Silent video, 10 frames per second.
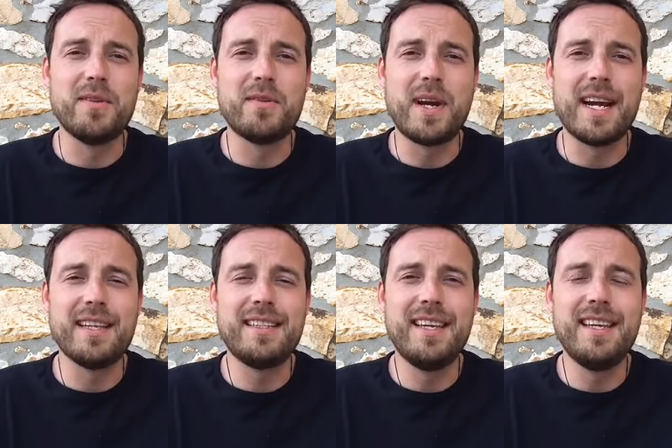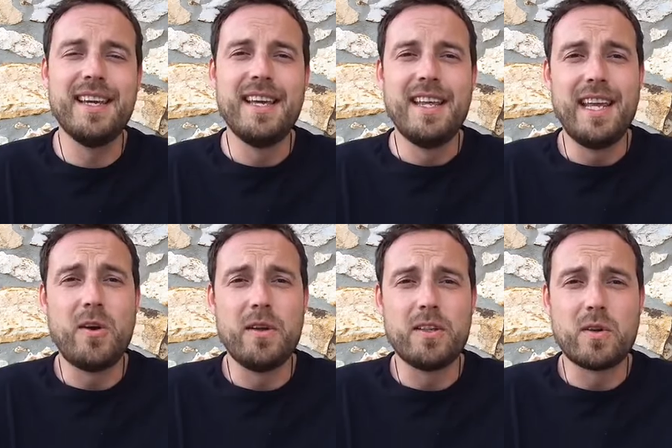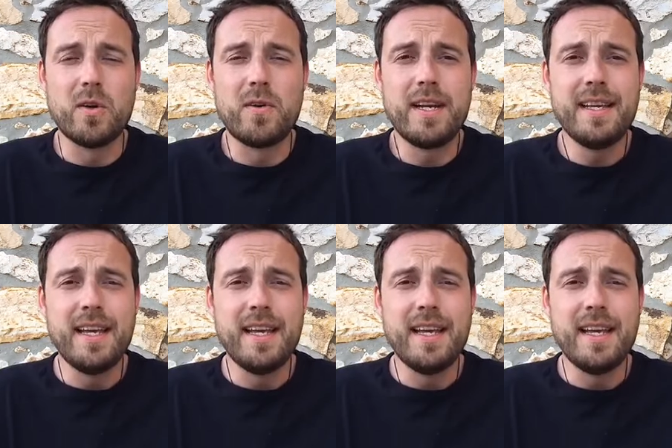reality in all its glory,